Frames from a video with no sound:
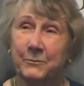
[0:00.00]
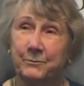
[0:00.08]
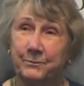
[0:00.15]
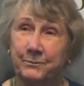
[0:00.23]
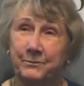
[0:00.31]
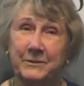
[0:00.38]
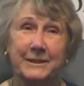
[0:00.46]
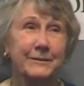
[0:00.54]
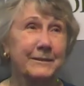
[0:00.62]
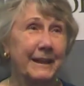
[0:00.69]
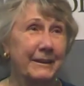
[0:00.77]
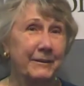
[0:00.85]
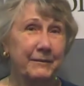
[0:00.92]
since
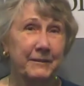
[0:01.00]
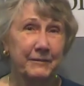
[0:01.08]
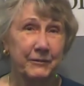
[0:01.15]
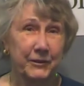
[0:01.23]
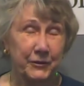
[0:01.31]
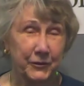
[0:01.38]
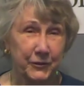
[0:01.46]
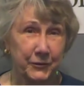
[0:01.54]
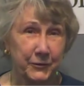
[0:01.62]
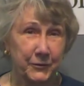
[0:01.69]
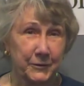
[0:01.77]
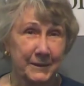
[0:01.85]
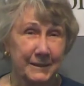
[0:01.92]

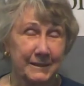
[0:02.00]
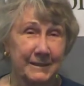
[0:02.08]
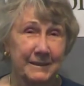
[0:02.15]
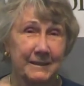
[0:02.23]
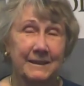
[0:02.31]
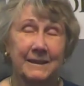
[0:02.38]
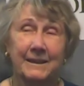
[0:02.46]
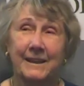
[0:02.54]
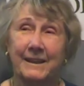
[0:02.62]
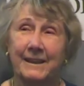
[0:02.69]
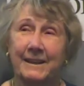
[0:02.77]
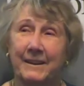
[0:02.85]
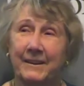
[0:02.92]
1952,
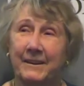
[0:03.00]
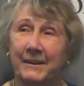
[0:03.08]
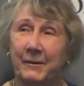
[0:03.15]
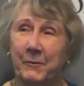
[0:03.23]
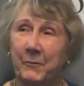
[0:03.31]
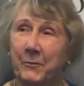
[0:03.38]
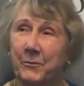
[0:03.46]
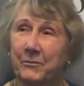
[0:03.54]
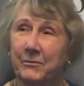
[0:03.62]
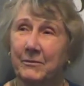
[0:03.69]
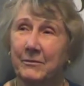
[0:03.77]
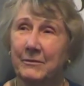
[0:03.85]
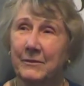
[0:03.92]
and
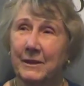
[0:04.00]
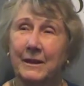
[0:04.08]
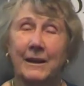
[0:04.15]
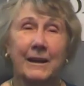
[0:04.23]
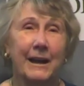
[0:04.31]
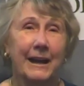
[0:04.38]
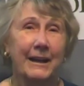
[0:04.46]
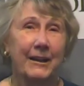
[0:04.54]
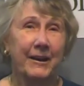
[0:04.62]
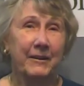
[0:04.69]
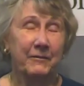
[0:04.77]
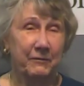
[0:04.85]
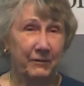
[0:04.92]
I
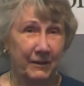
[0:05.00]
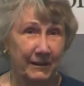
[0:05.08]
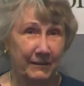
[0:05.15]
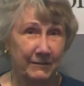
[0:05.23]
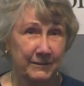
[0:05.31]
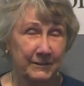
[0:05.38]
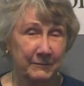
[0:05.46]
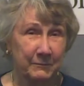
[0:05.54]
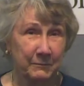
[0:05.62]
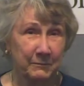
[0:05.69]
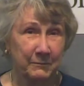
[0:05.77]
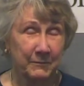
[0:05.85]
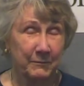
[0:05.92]
got involved
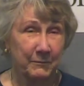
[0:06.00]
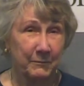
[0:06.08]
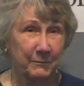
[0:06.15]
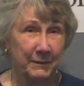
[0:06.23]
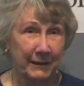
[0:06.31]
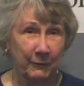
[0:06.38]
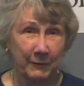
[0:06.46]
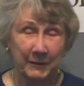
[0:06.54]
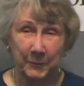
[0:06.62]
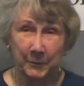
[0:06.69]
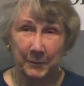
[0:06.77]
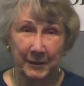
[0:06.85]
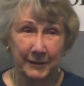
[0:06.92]
in Palo
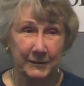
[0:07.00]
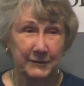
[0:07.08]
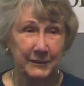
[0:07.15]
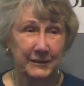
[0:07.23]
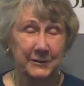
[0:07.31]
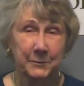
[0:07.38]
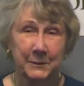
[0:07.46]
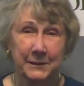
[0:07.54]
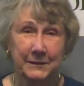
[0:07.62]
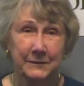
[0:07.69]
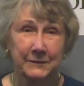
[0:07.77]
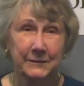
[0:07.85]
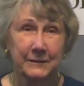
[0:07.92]
Alto politics
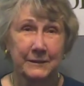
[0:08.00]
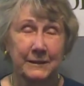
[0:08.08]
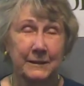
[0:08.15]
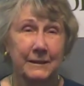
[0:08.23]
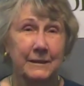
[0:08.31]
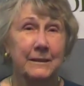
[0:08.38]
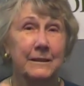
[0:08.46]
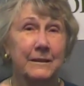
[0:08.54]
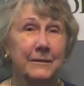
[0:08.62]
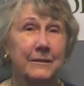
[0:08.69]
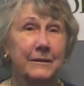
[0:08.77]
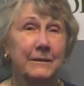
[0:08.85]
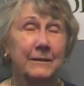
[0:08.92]
because
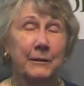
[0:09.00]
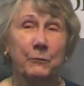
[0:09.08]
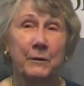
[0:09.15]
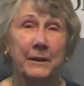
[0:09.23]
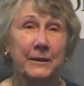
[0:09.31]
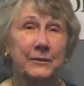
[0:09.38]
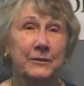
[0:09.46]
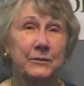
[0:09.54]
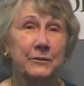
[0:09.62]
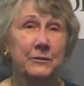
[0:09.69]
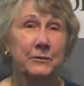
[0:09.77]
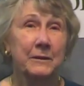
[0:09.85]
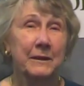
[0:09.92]
they wanted
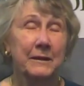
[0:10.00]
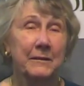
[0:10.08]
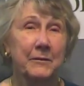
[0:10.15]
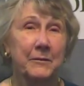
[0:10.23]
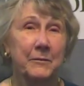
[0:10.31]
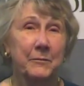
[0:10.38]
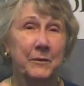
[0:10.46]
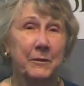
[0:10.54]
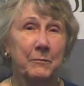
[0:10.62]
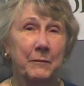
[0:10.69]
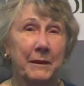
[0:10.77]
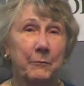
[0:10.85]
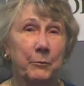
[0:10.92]
to
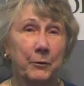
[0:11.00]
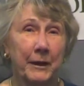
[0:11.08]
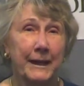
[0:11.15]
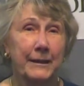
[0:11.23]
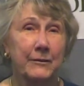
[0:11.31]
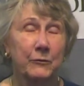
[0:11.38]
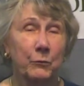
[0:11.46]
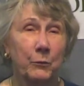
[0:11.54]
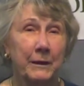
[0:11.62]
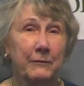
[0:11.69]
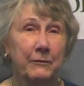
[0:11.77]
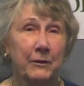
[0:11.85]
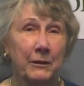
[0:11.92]
make Bryant and
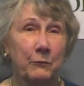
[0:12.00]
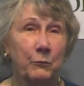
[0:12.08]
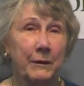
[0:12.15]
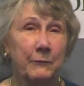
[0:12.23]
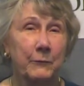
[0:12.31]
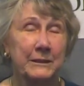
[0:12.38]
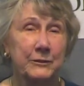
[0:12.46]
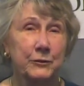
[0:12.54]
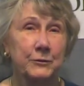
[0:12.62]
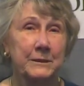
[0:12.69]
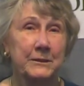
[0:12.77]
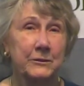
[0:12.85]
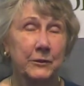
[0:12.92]
Waverly one-way
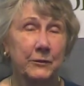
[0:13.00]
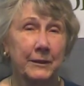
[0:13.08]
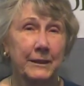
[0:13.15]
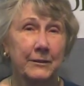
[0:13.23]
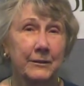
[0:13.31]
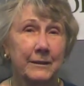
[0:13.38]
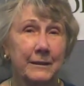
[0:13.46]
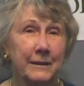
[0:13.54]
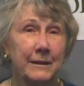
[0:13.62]
streets so they could